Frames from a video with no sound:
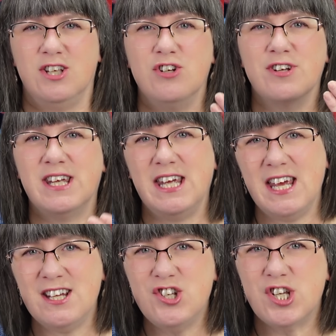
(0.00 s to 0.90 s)
Your
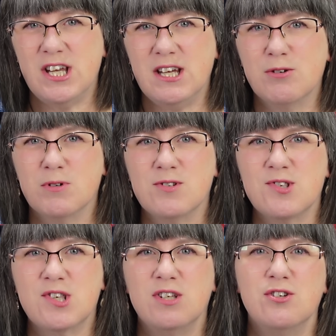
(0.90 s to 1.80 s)
gauge
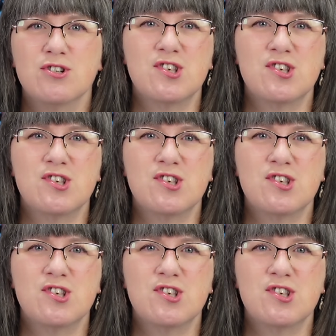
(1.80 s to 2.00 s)
equals your